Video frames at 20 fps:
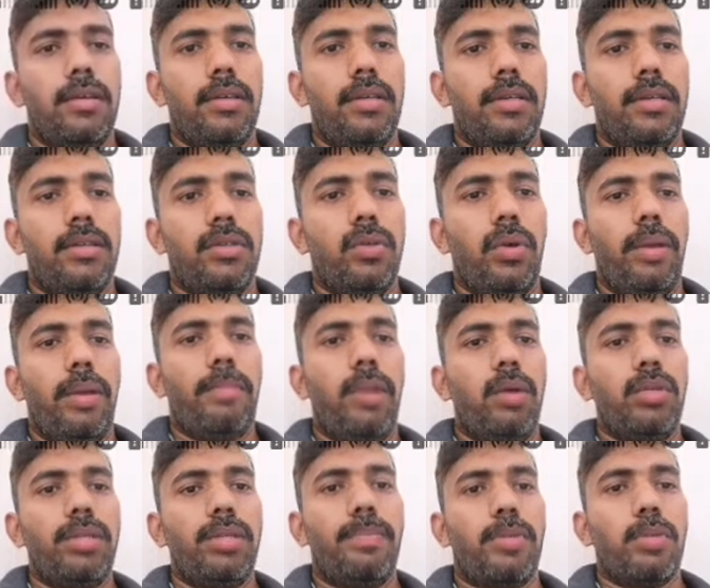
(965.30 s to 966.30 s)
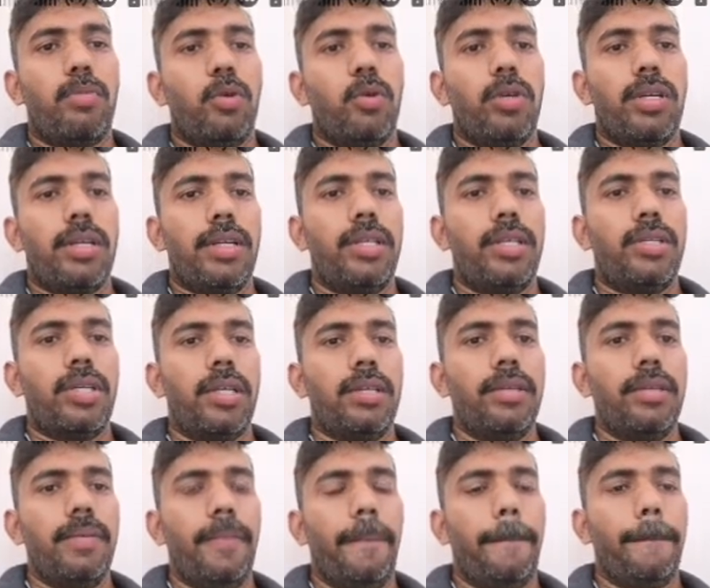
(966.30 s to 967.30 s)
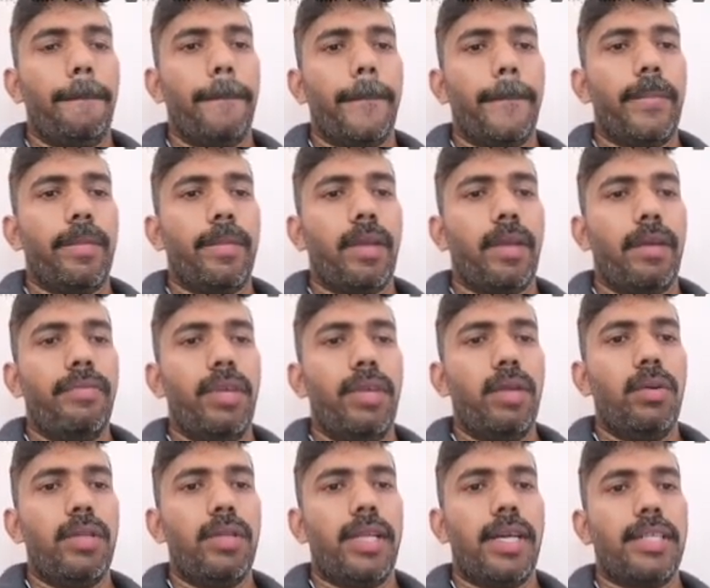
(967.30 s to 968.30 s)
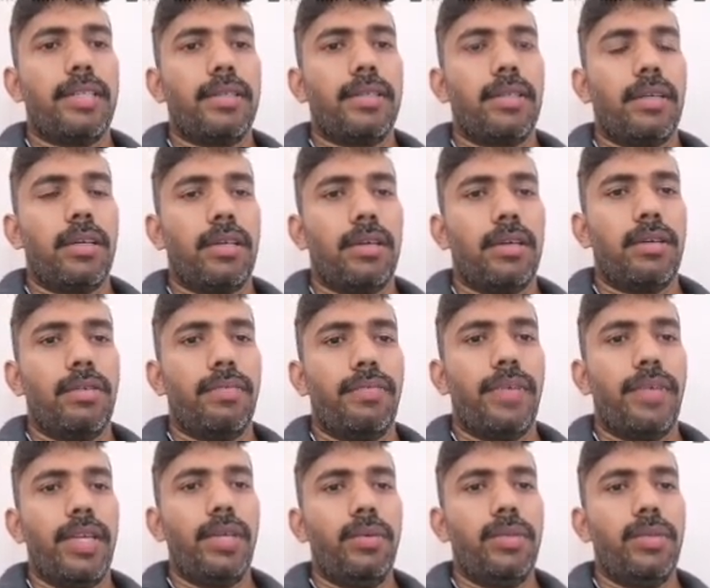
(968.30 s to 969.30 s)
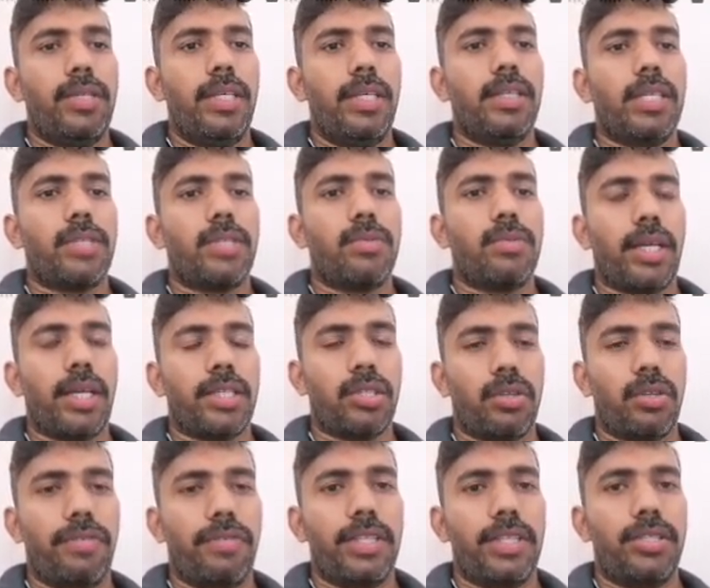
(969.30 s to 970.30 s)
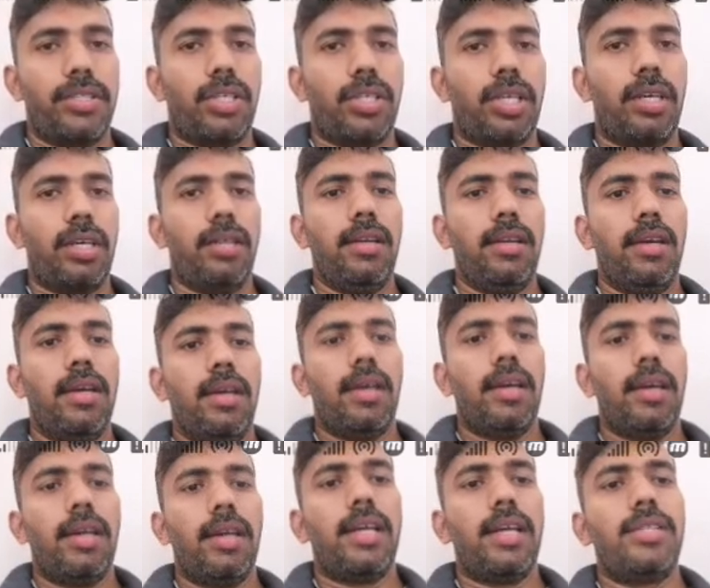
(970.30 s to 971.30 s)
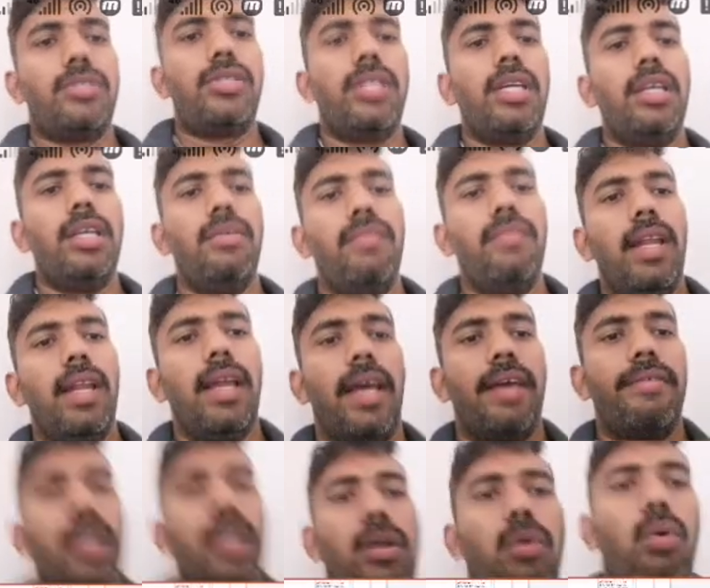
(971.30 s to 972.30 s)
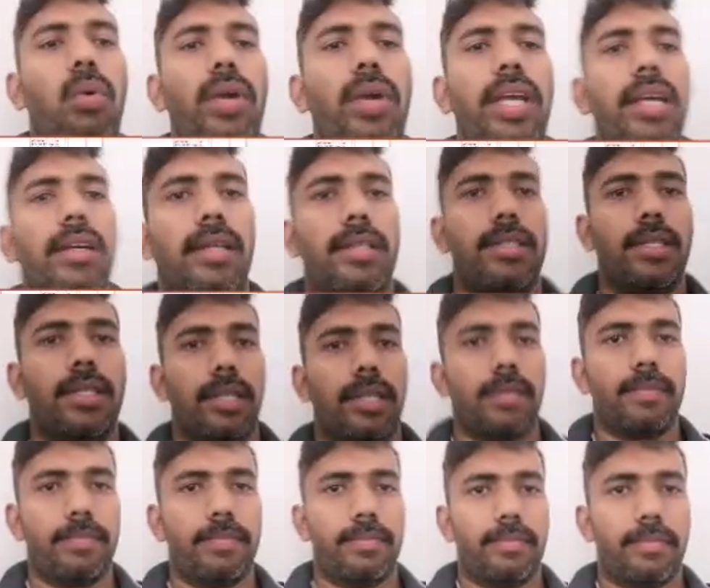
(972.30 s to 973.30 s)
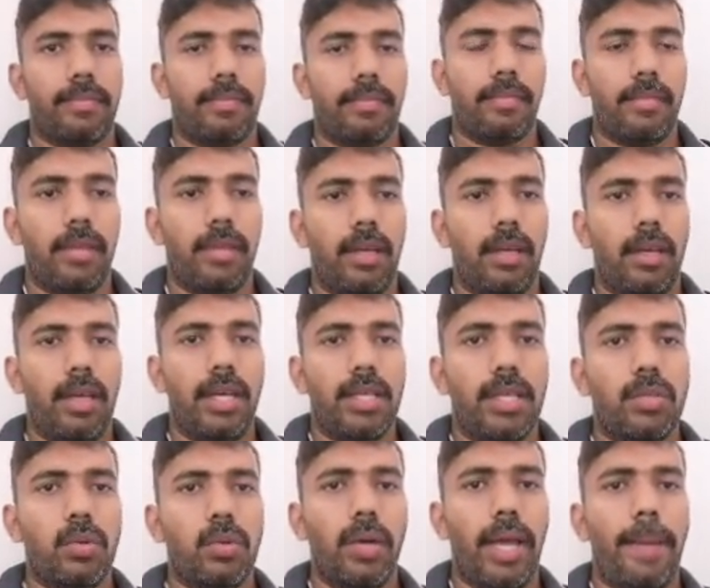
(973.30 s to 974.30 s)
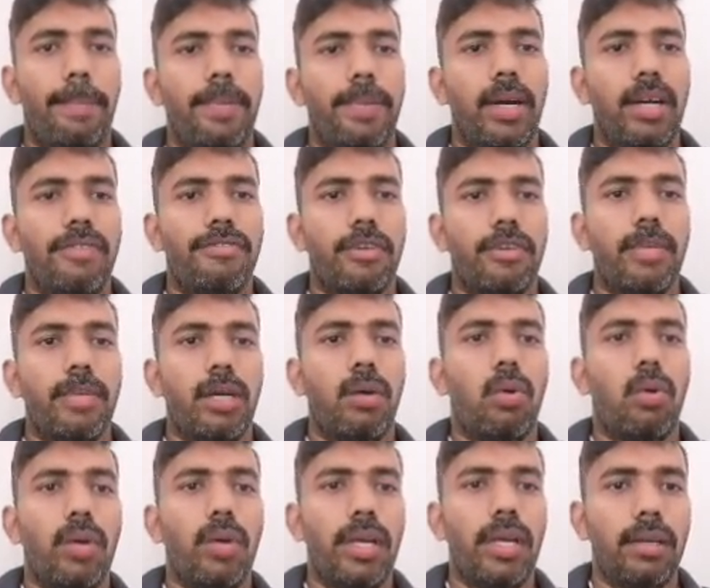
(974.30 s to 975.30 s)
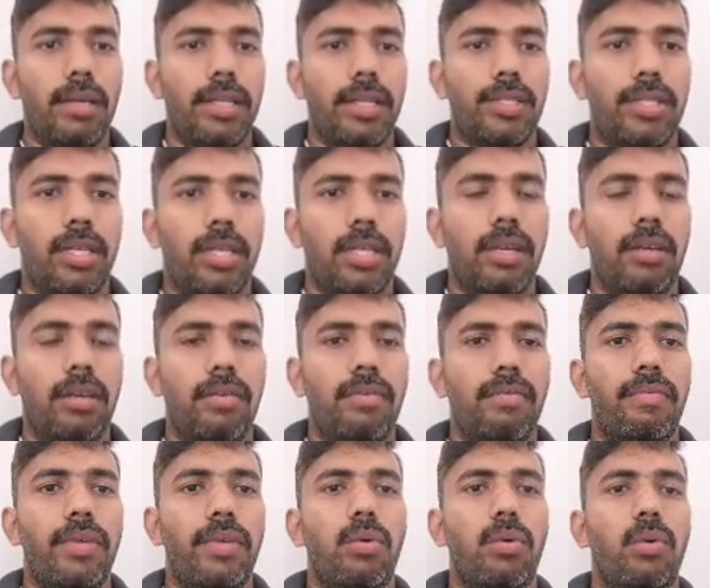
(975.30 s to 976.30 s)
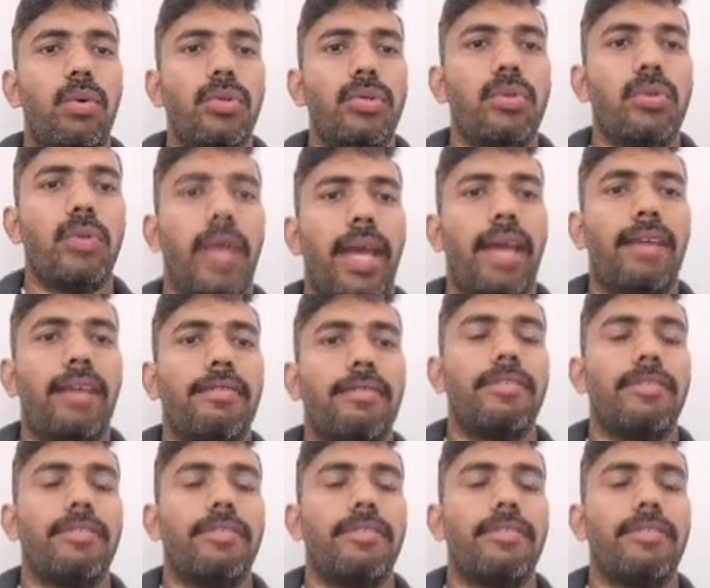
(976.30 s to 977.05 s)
So about the promoter region, we know that when you see the structure of a gene will have a coding region. So apart from a coding region, we also have